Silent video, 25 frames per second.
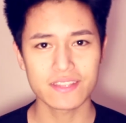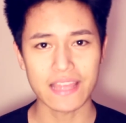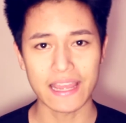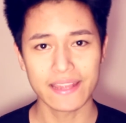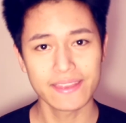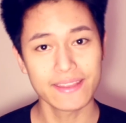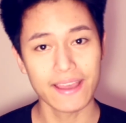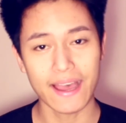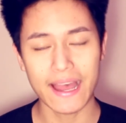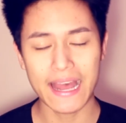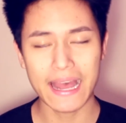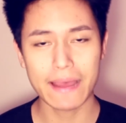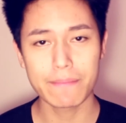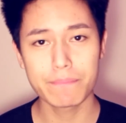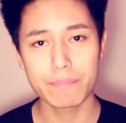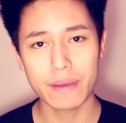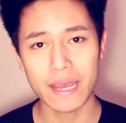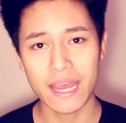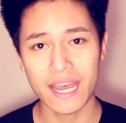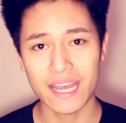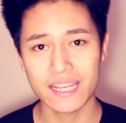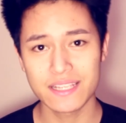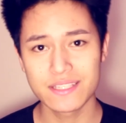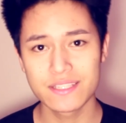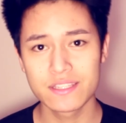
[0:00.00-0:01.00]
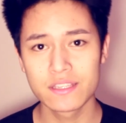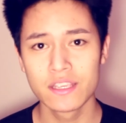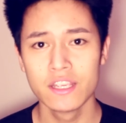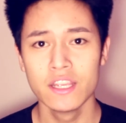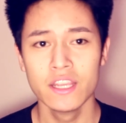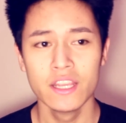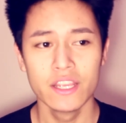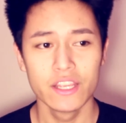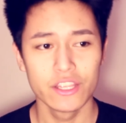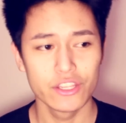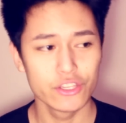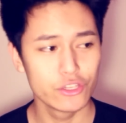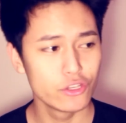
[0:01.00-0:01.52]
that the app has,
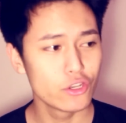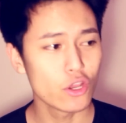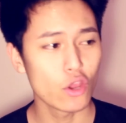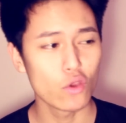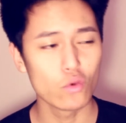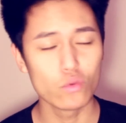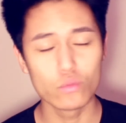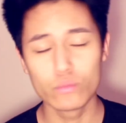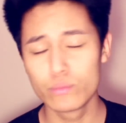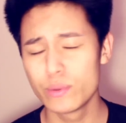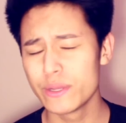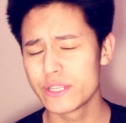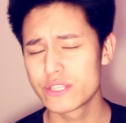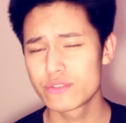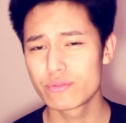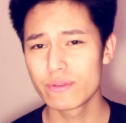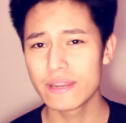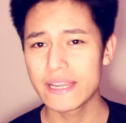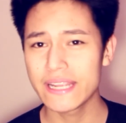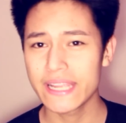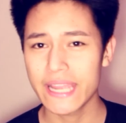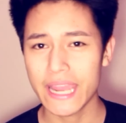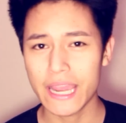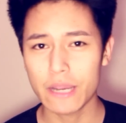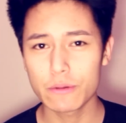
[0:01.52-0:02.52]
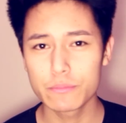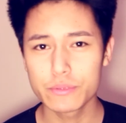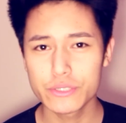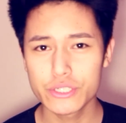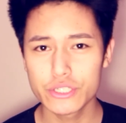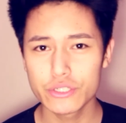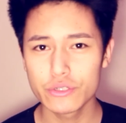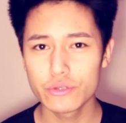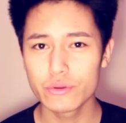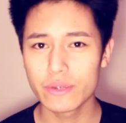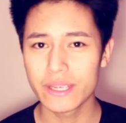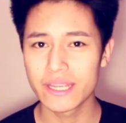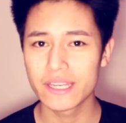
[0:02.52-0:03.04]
you know, which really helps
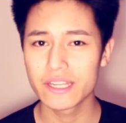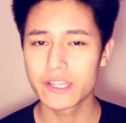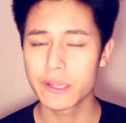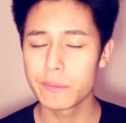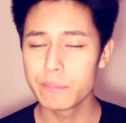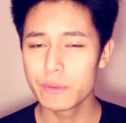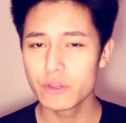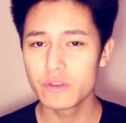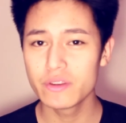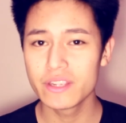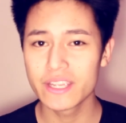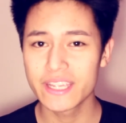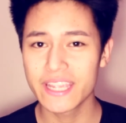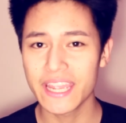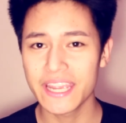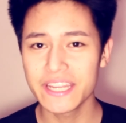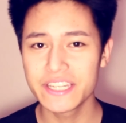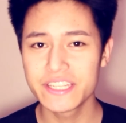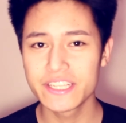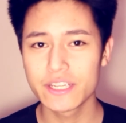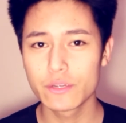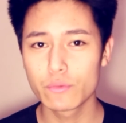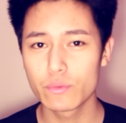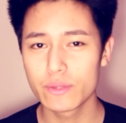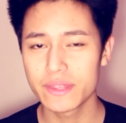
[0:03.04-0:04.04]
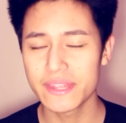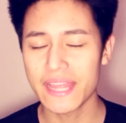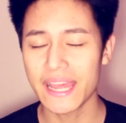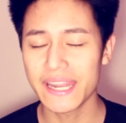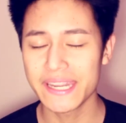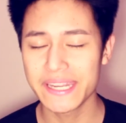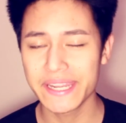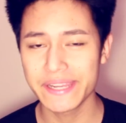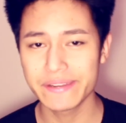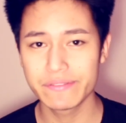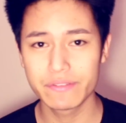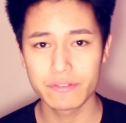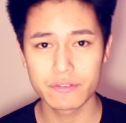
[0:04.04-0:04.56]
you in communicating with that
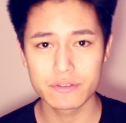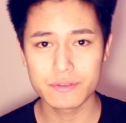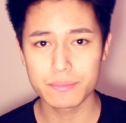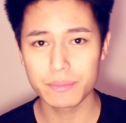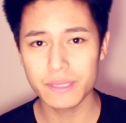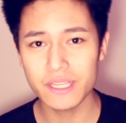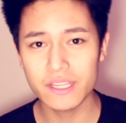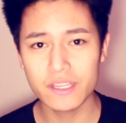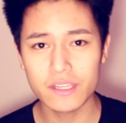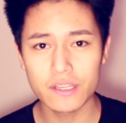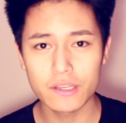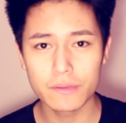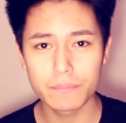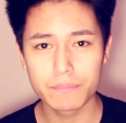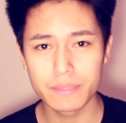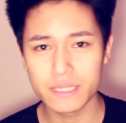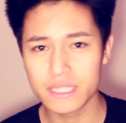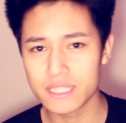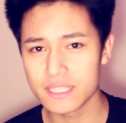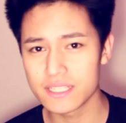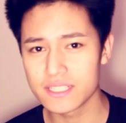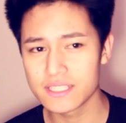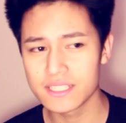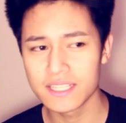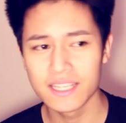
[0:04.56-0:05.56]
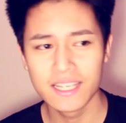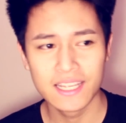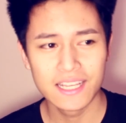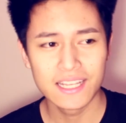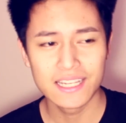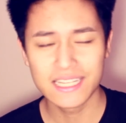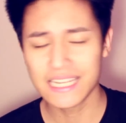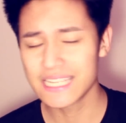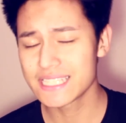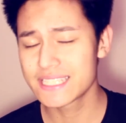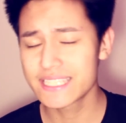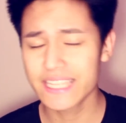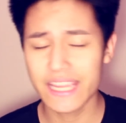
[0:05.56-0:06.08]
native speaker because
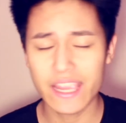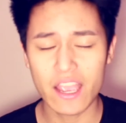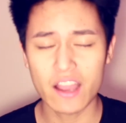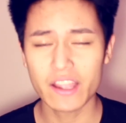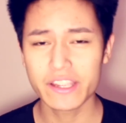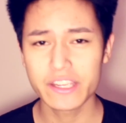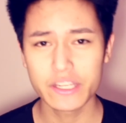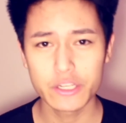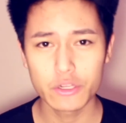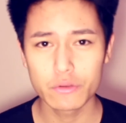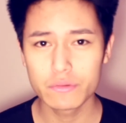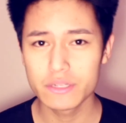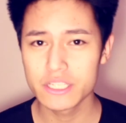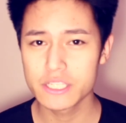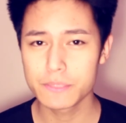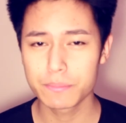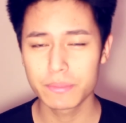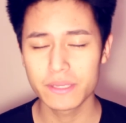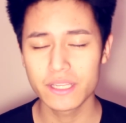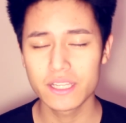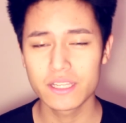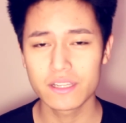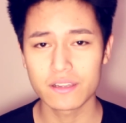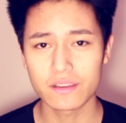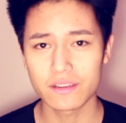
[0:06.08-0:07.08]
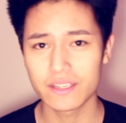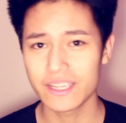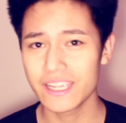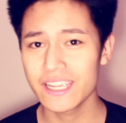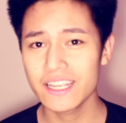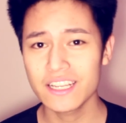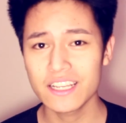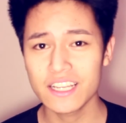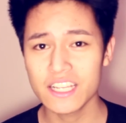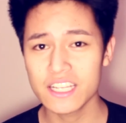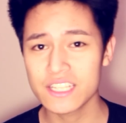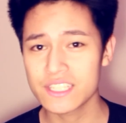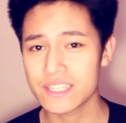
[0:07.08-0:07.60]
let's say I can only speak
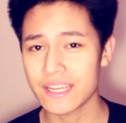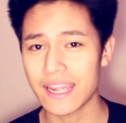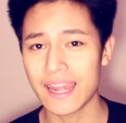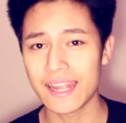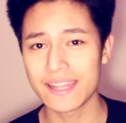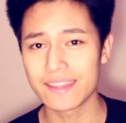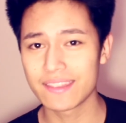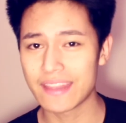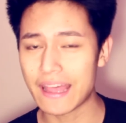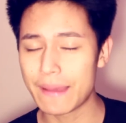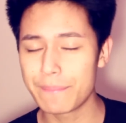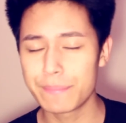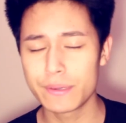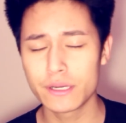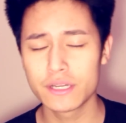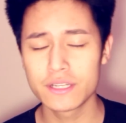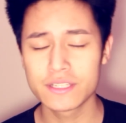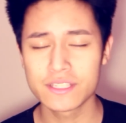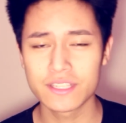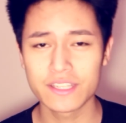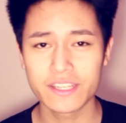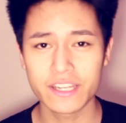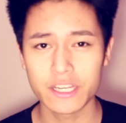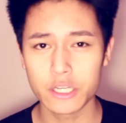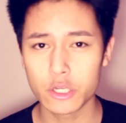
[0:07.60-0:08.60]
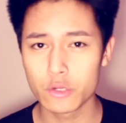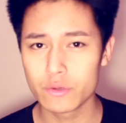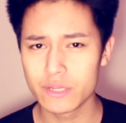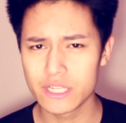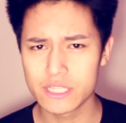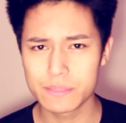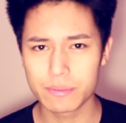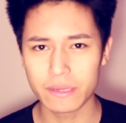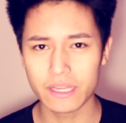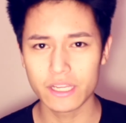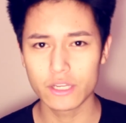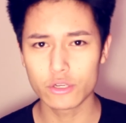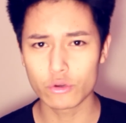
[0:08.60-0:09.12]
English and that person can only
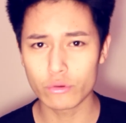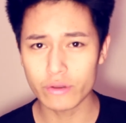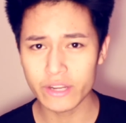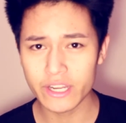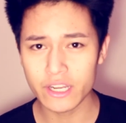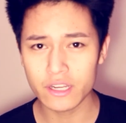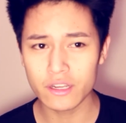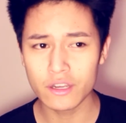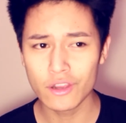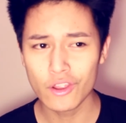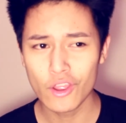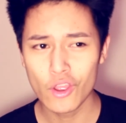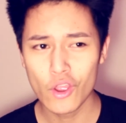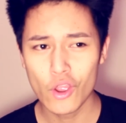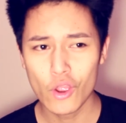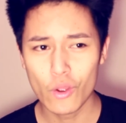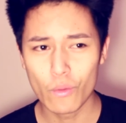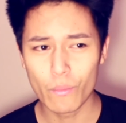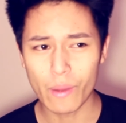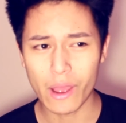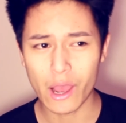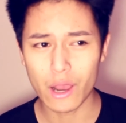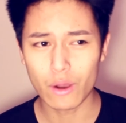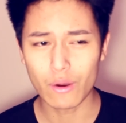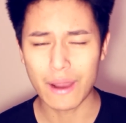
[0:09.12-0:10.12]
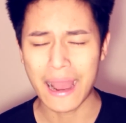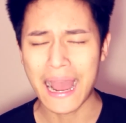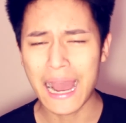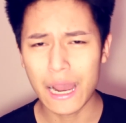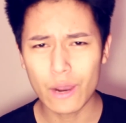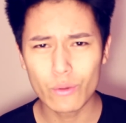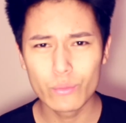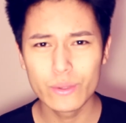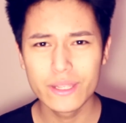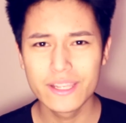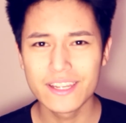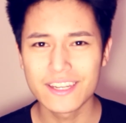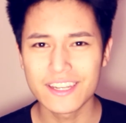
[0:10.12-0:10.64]
speak Korean. Well, how
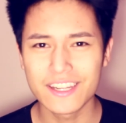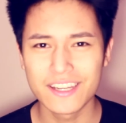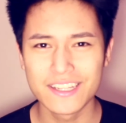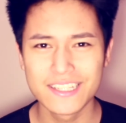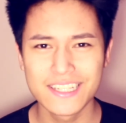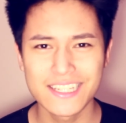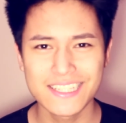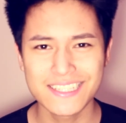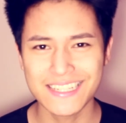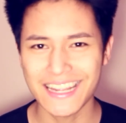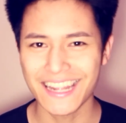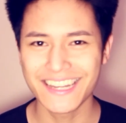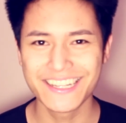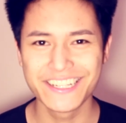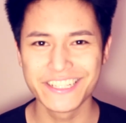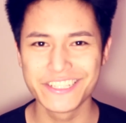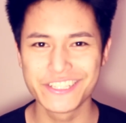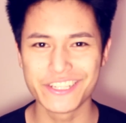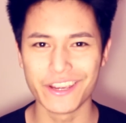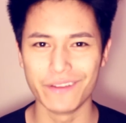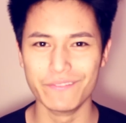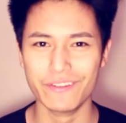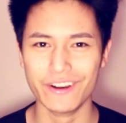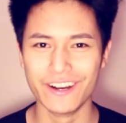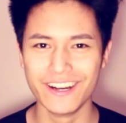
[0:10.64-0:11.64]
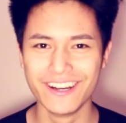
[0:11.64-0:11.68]
are we going to understand each other?